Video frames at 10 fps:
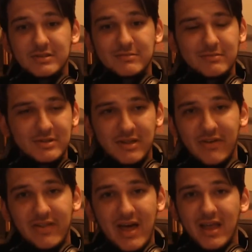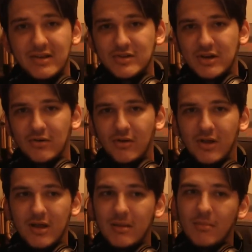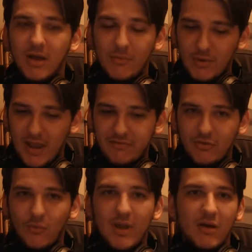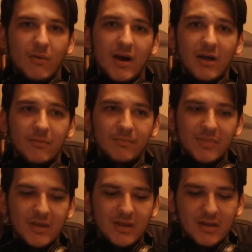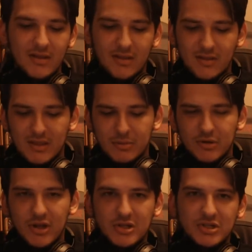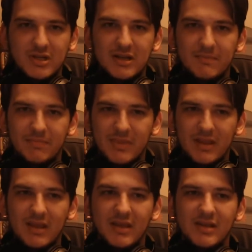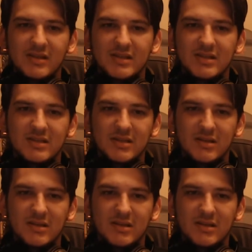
stuff like that in general, but we have to wait a while. The production is